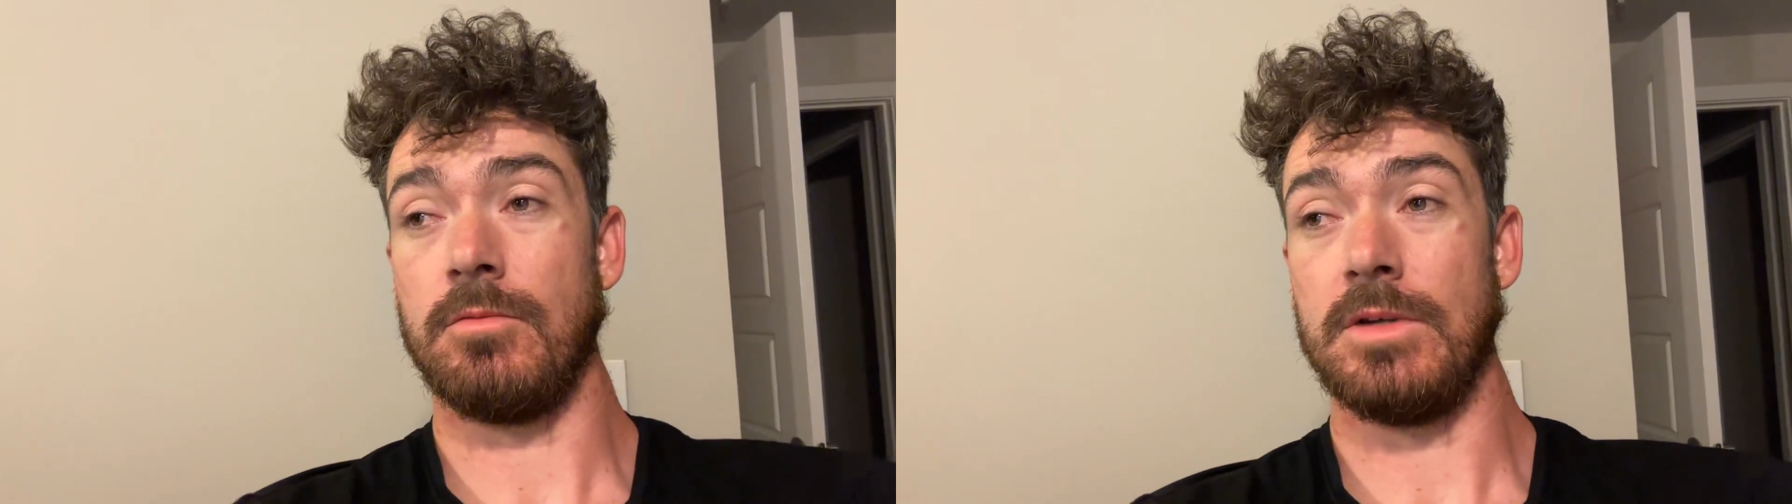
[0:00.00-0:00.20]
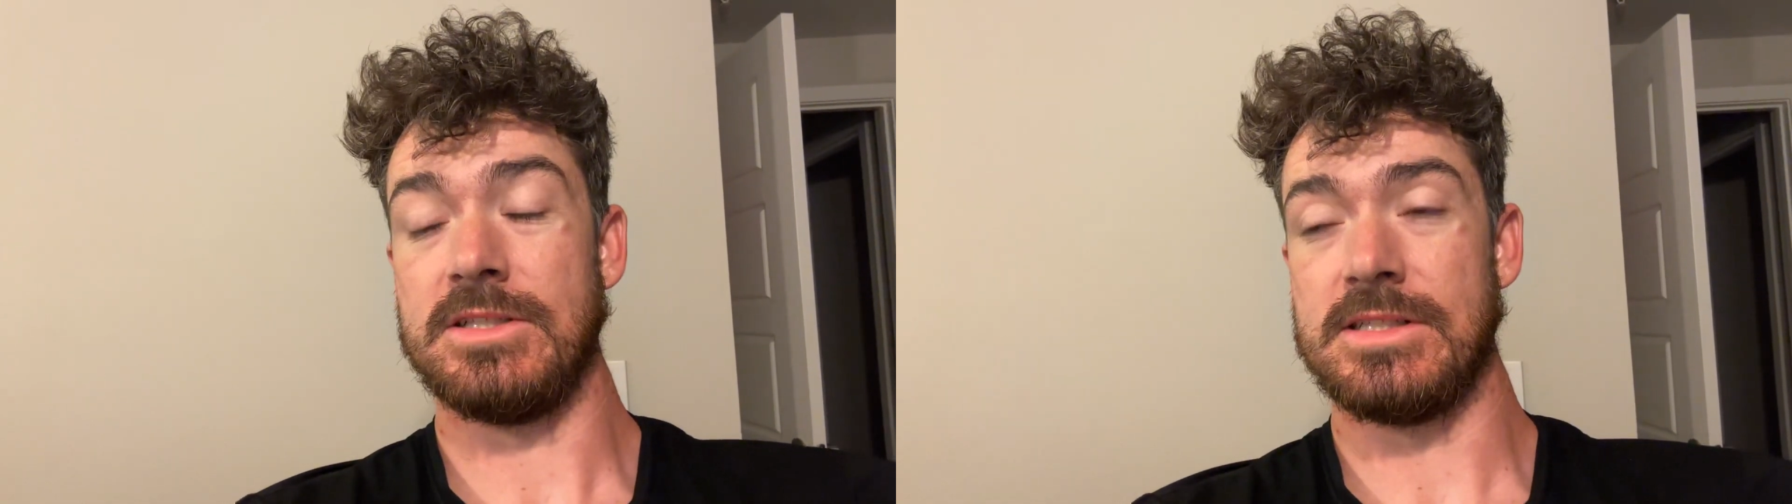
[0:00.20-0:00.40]

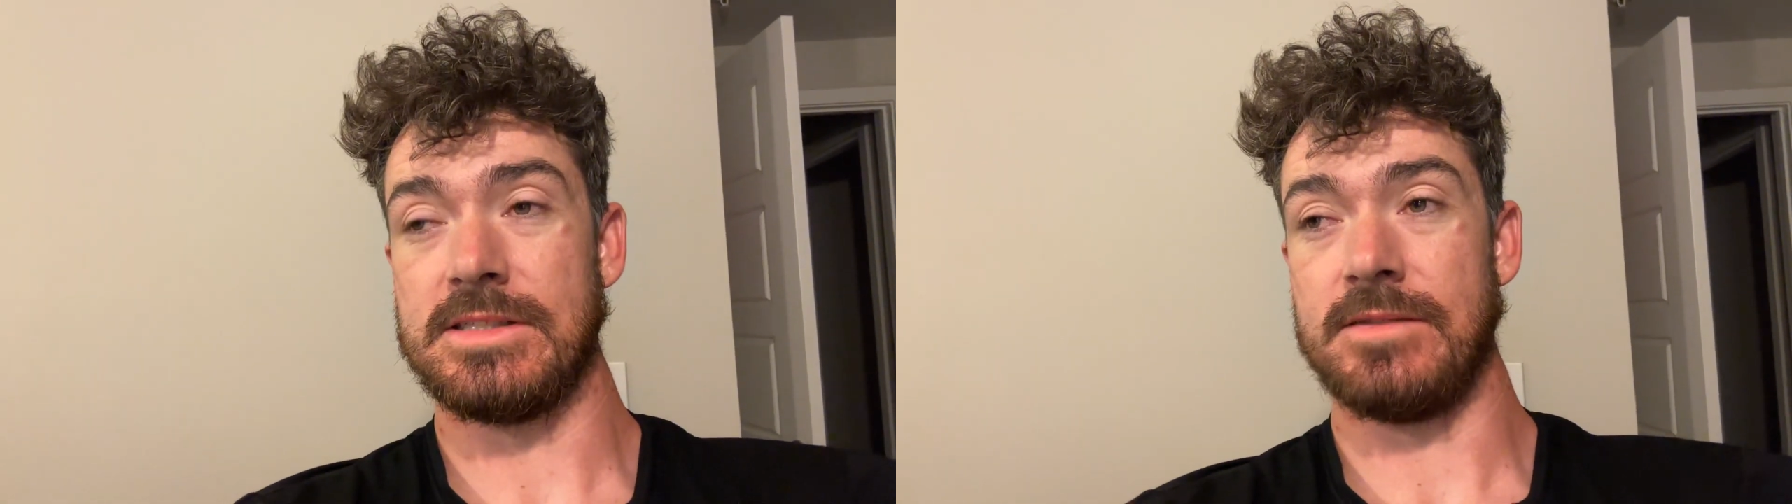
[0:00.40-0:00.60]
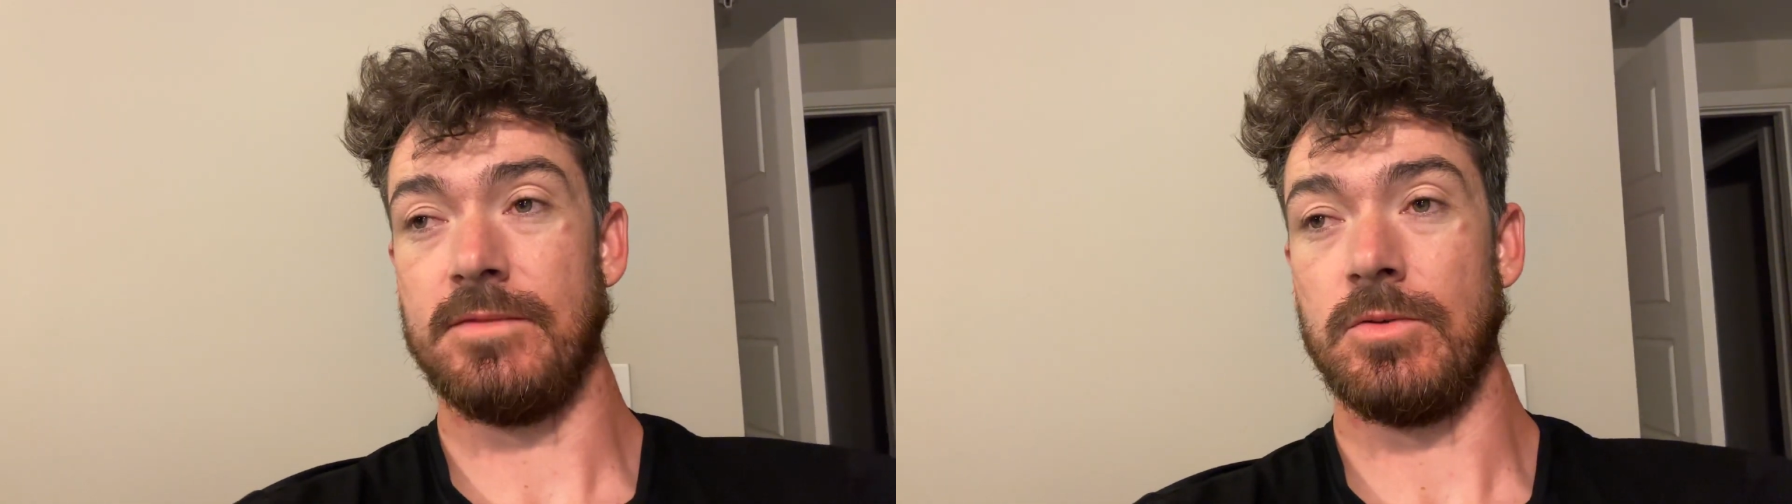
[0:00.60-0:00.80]
with just
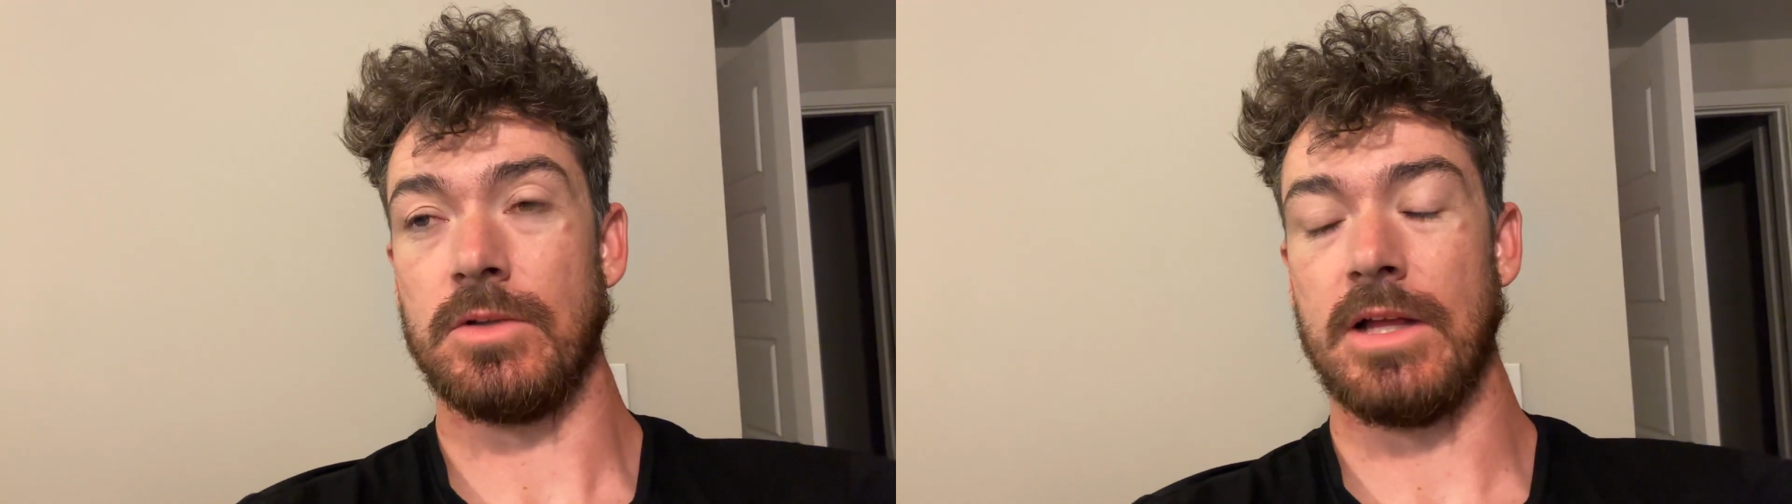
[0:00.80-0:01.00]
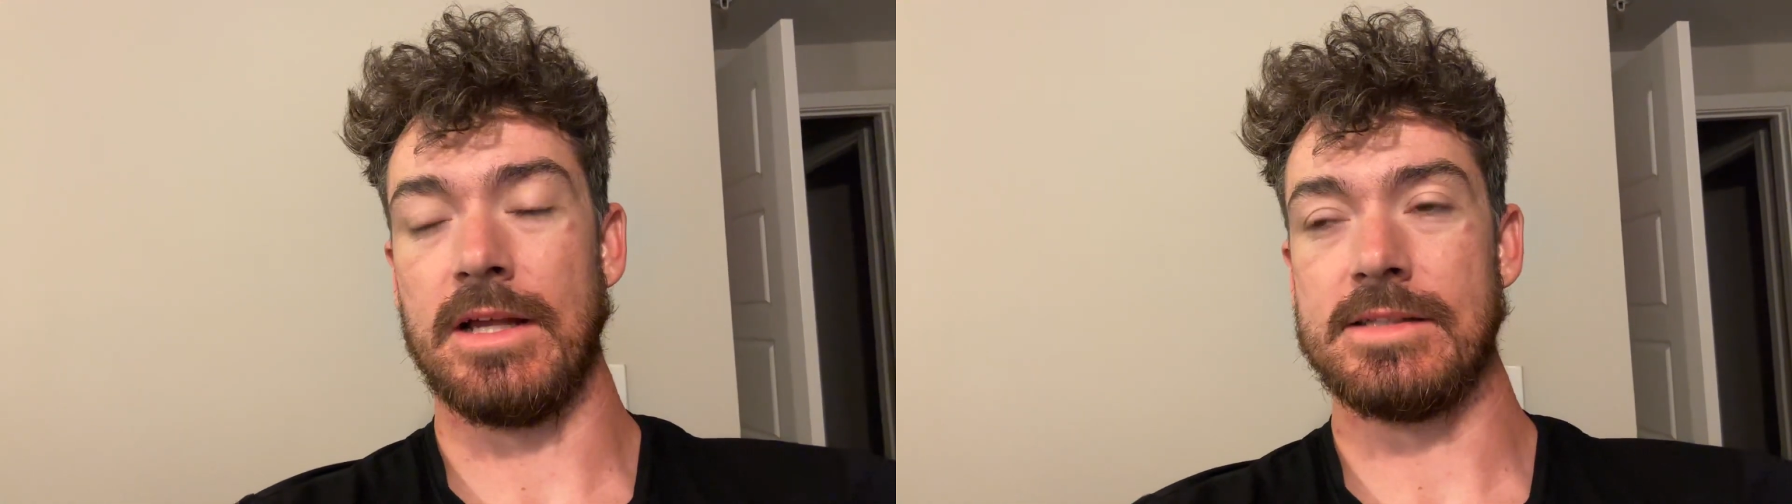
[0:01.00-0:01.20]
the few
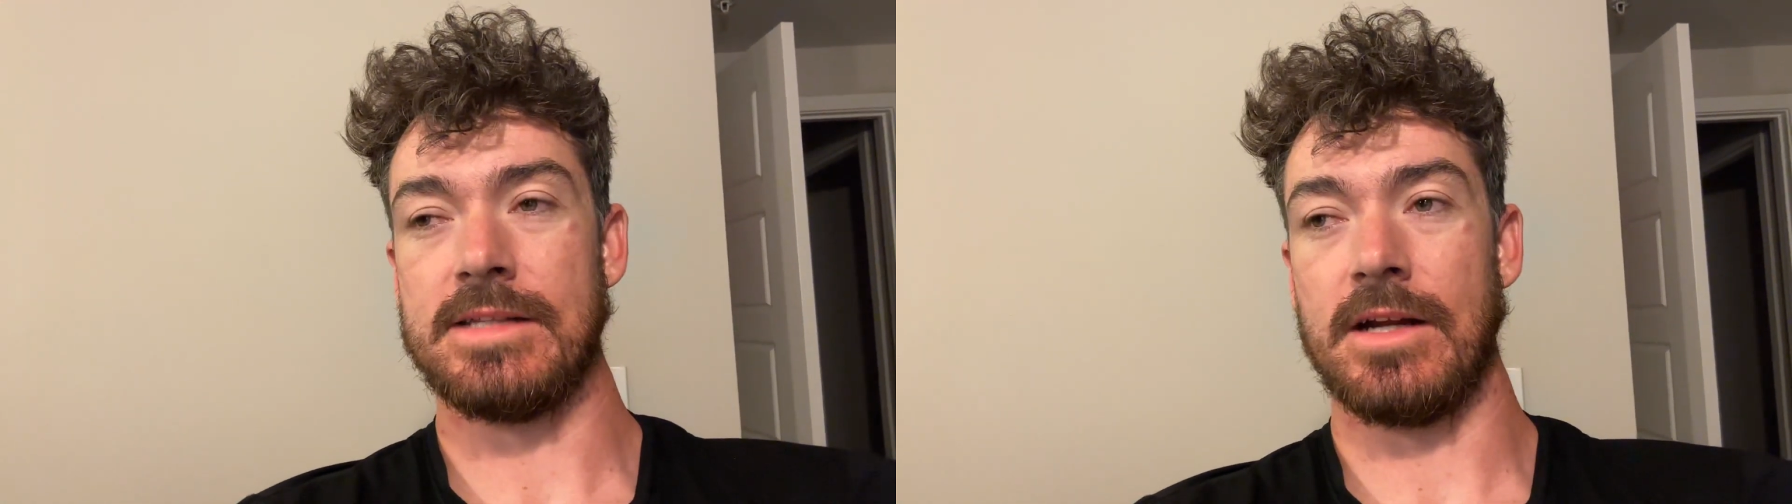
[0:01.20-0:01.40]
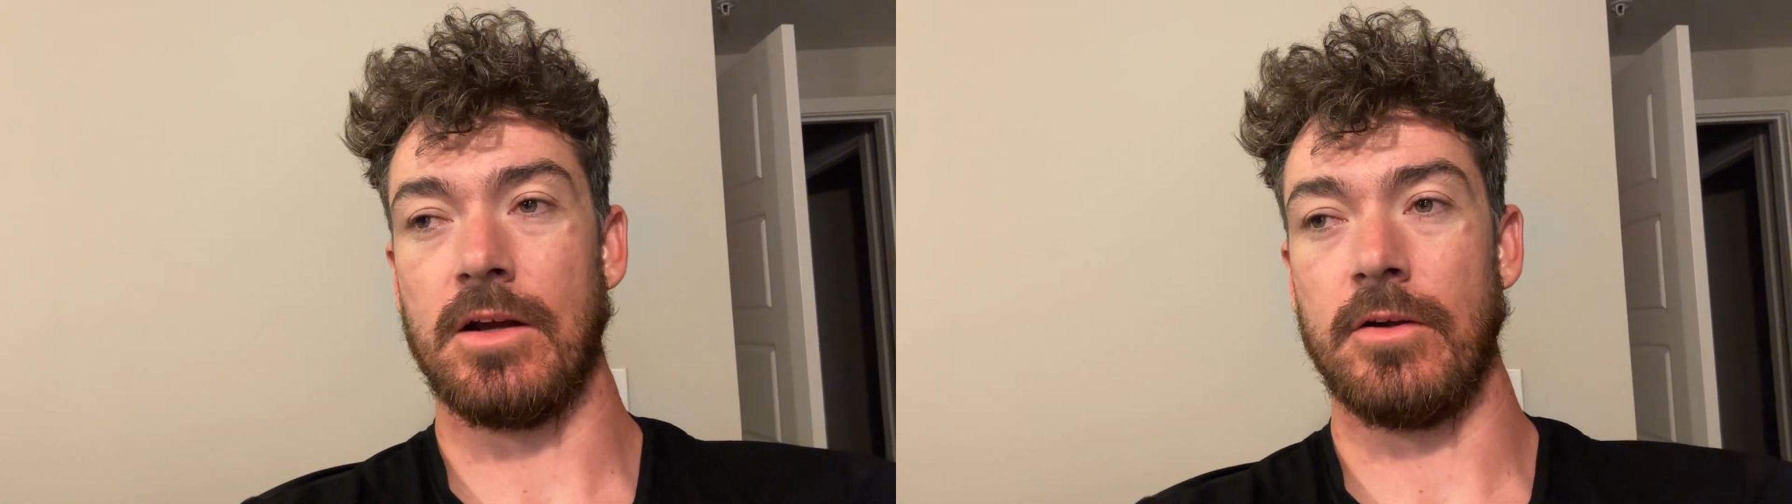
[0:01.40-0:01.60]
clients
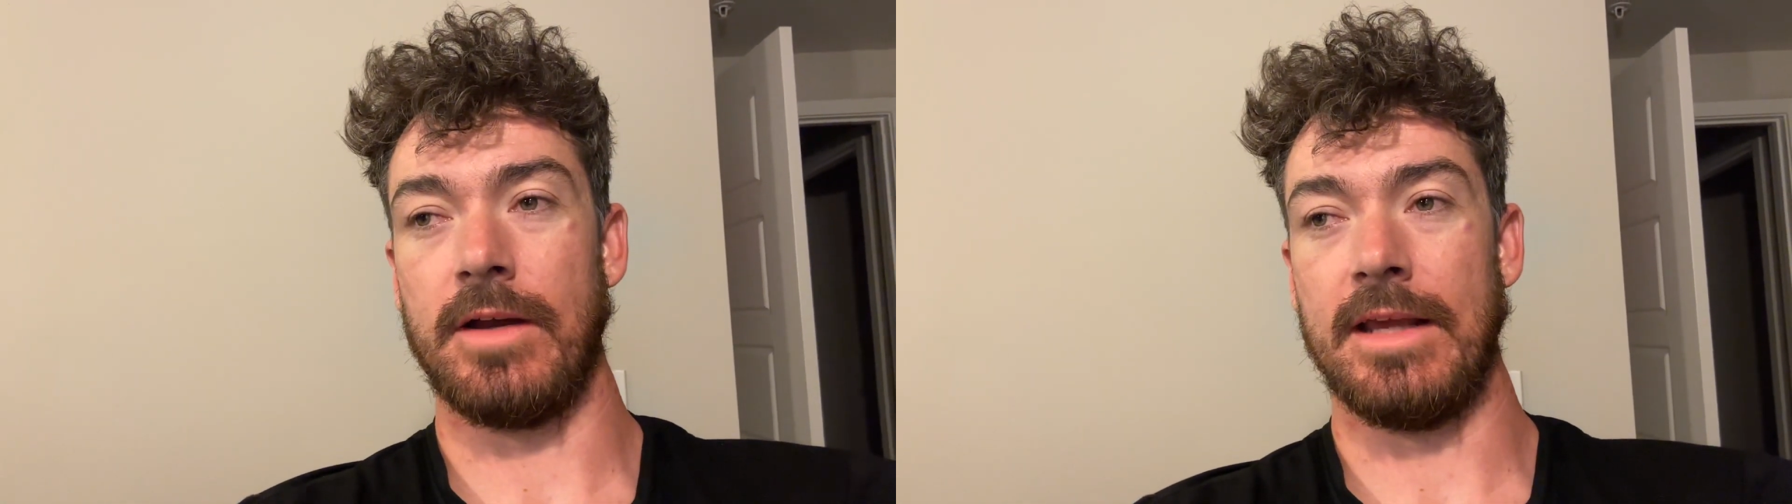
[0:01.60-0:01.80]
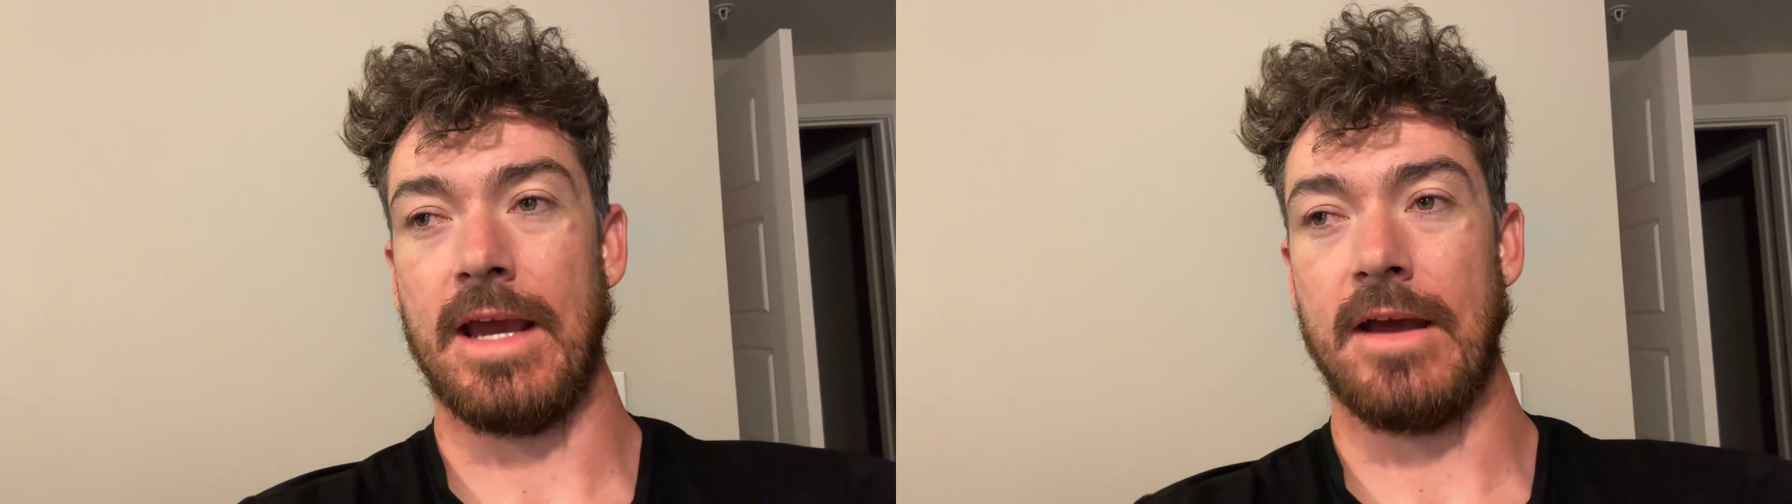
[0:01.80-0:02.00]
that I
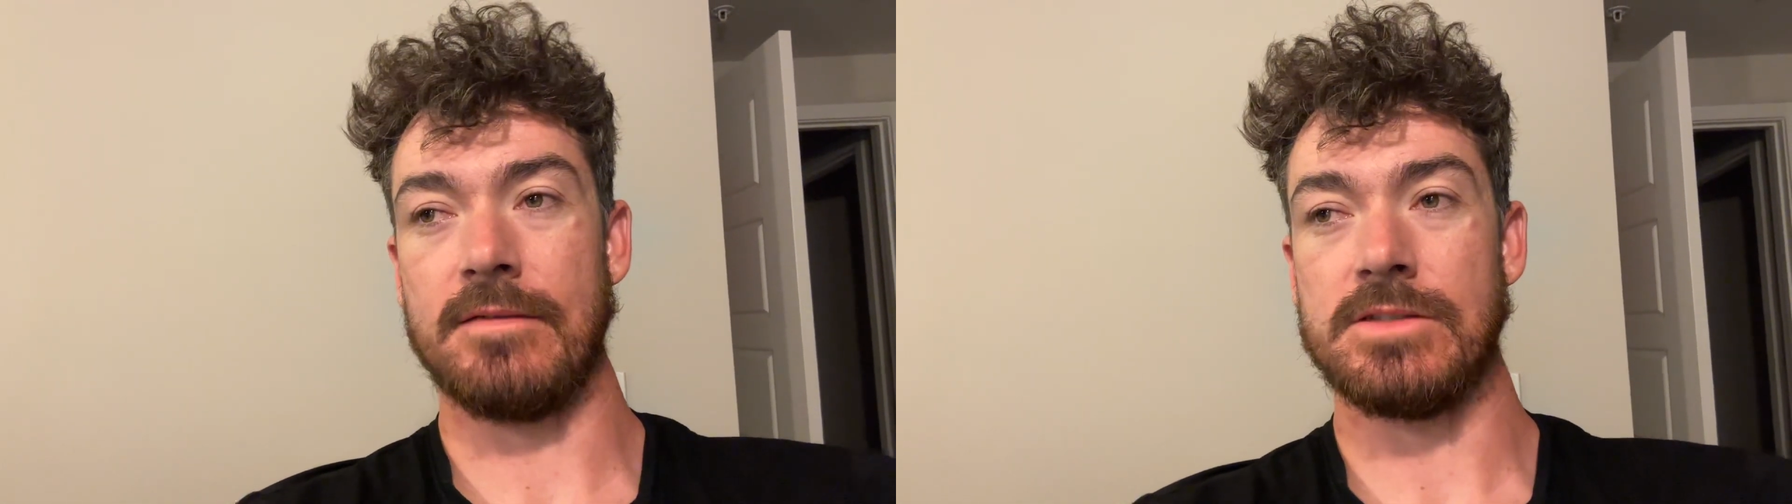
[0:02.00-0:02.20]
already have.